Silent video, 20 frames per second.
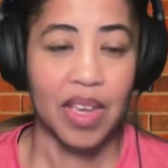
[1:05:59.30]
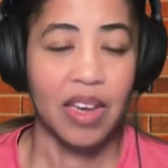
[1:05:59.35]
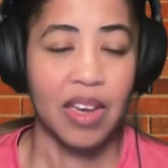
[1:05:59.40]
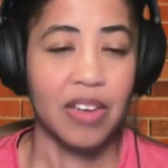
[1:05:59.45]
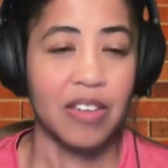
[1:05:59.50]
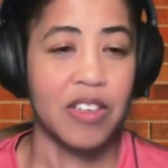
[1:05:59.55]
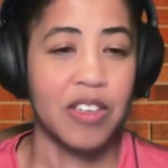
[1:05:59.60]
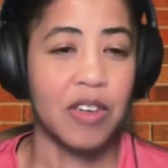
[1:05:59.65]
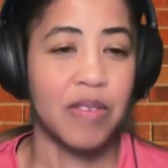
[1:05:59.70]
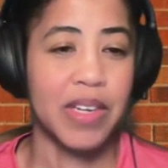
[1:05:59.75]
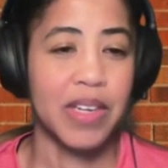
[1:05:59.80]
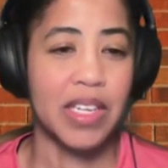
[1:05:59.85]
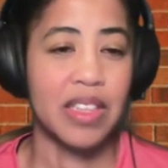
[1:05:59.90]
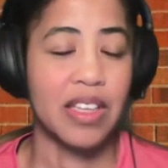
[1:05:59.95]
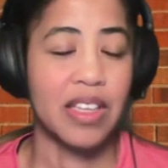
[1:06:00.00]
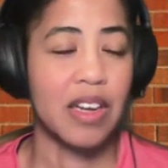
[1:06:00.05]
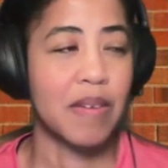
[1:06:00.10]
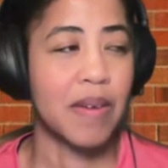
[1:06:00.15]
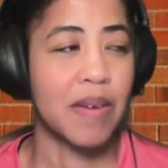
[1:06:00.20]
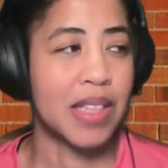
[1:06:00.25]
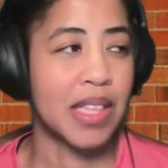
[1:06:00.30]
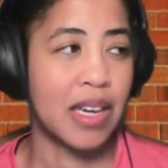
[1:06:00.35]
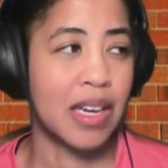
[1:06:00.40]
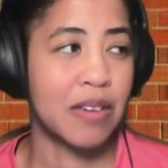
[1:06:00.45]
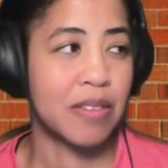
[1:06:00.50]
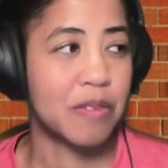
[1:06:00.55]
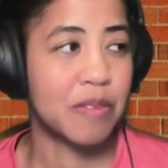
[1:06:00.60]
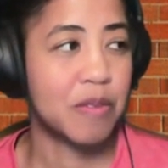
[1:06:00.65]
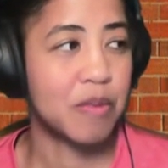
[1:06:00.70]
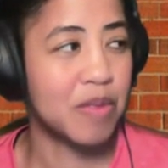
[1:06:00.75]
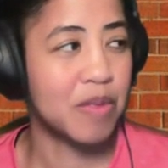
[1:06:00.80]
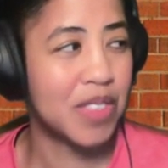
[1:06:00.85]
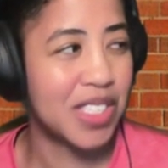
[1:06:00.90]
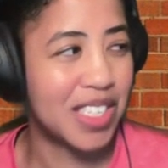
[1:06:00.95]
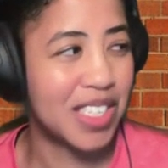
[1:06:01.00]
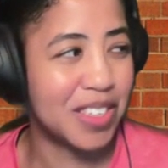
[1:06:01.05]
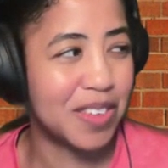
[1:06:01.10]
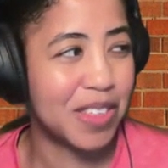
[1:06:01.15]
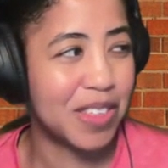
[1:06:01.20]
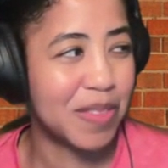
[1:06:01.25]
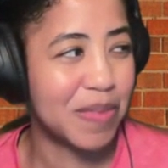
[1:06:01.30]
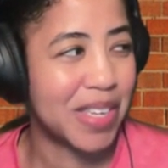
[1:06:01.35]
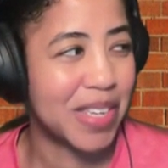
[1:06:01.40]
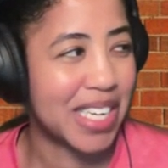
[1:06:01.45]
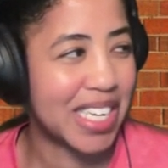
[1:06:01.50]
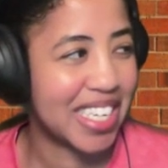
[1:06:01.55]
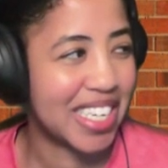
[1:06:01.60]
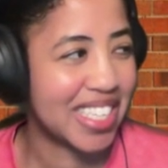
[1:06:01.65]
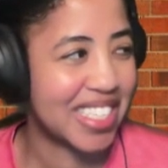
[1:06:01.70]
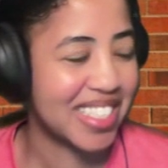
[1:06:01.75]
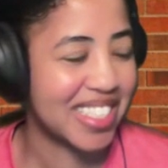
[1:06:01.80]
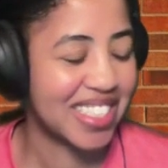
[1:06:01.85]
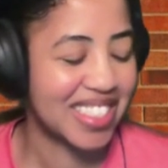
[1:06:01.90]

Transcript: Oh, nobody thought about that with me.